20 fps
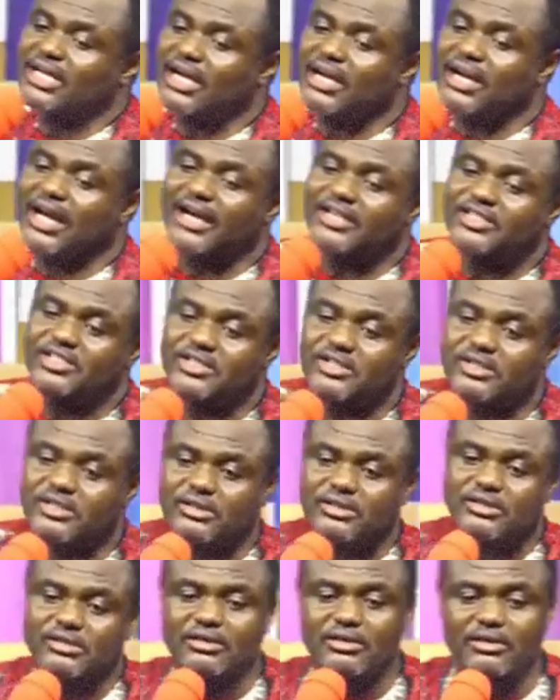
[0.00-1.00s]
and ashes.
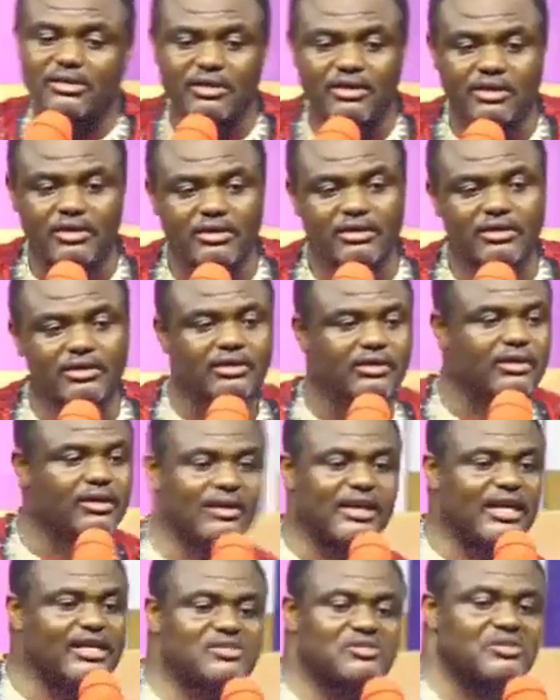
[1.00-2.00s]
Now,
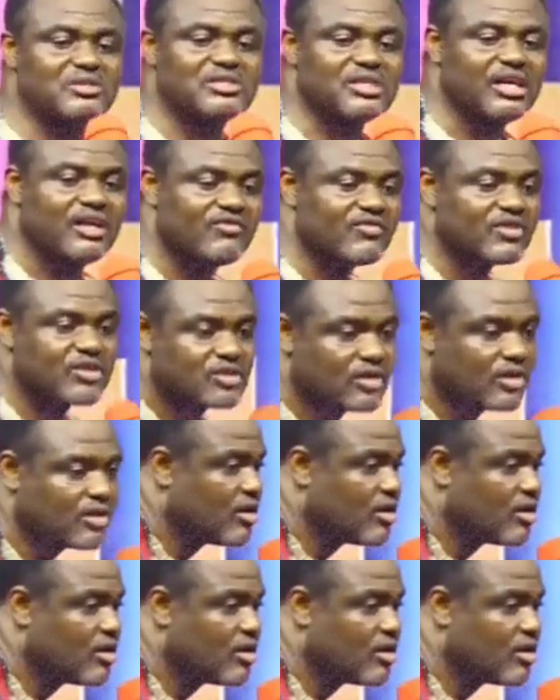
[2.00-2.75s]
that's not salvation.